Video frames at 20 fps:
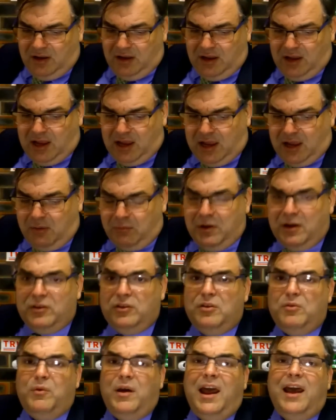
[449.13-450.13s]
Well,
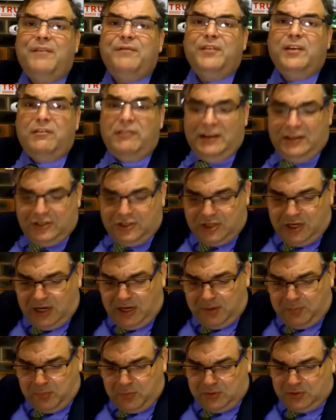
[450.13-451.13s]
you are very
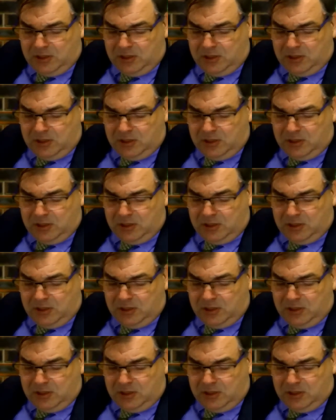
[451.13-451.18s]
cheap,